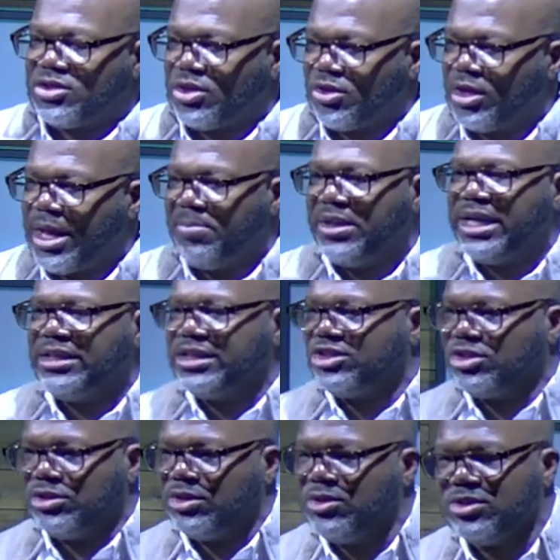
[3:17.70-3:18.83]
or that plate that you
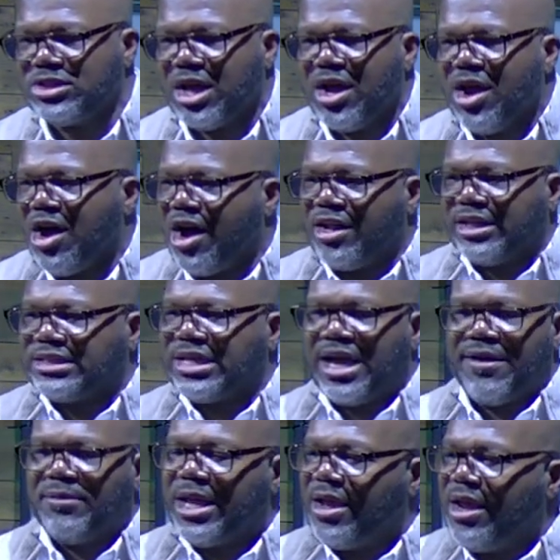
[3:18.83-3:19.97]
used all the time
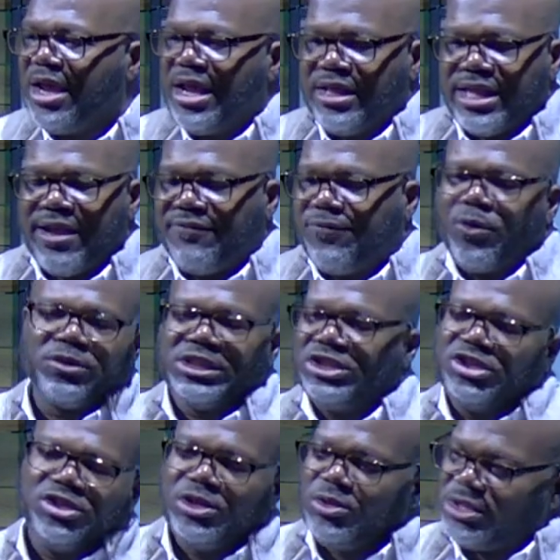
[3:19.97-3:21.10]
that that fork that you
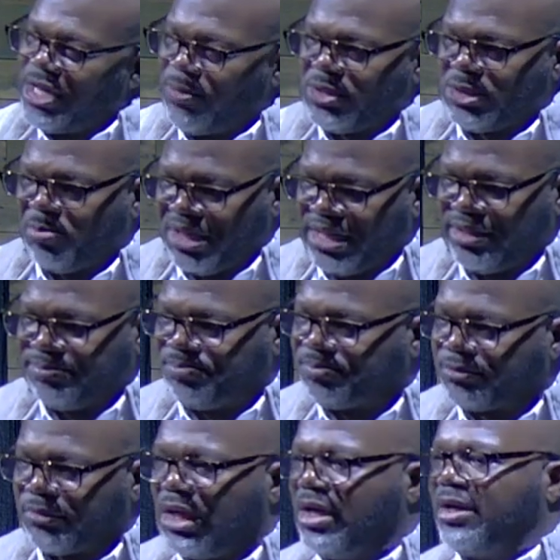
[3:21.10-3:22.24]
used that was bent
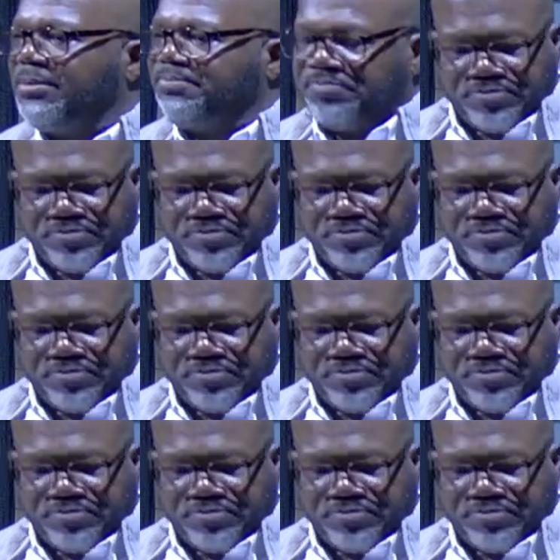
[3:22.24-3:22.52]
up